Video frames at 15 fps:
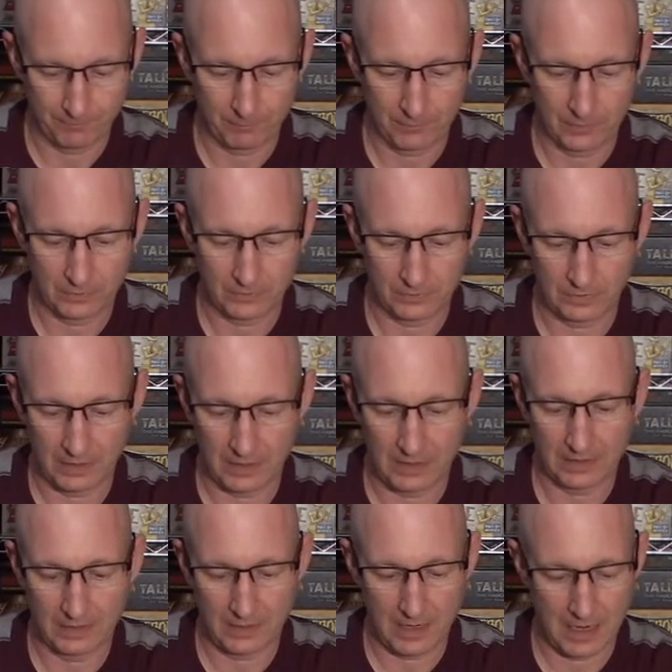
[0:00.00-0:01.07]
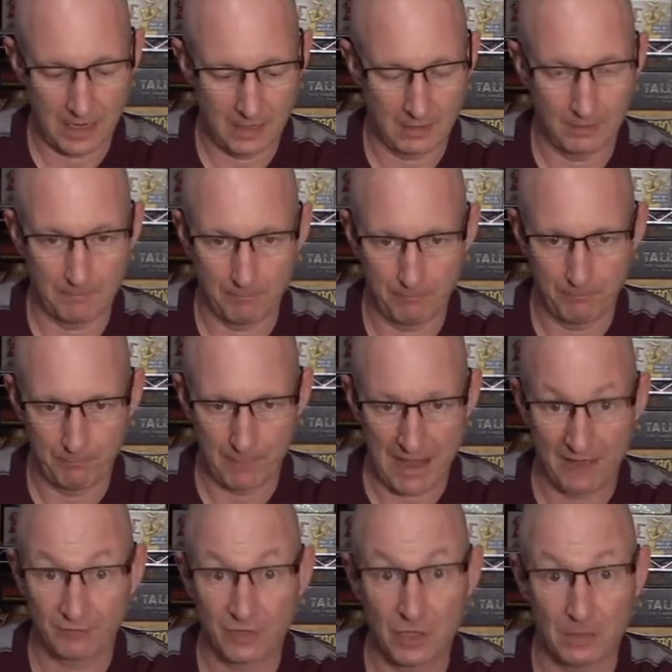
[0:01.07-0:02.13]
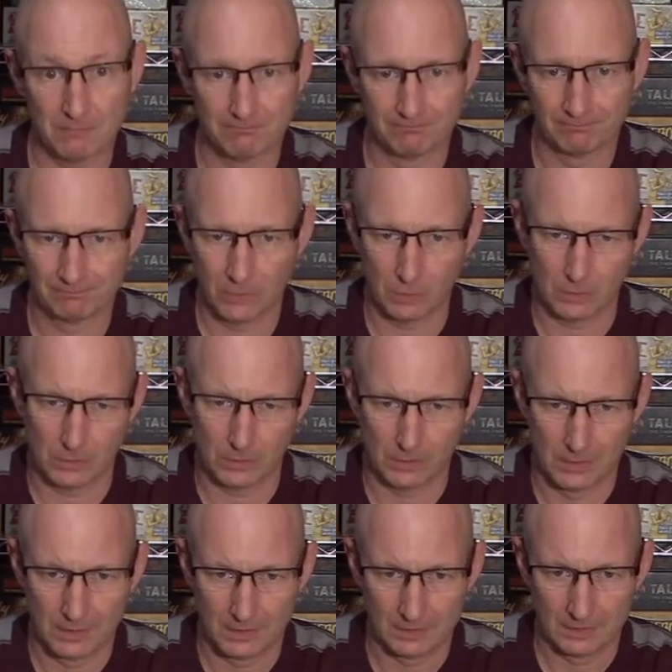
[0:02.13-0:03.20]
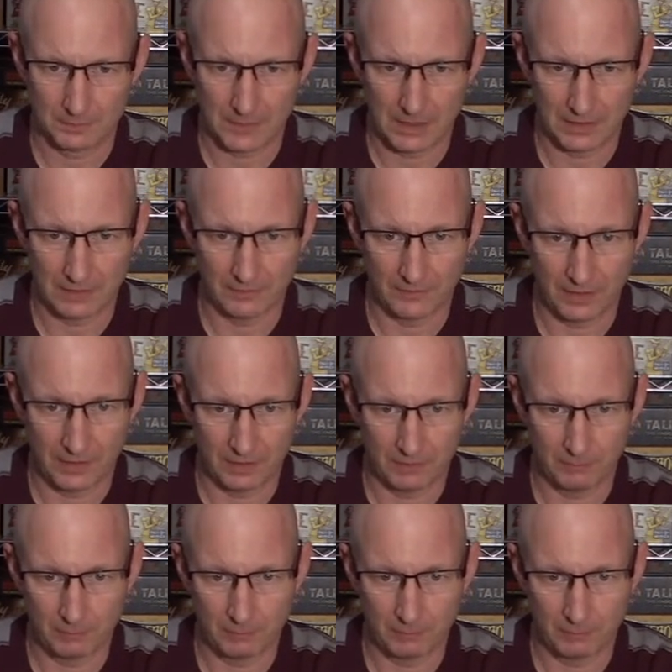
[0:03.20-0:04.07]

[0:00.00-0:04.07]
looks like a bathtub or some kind of a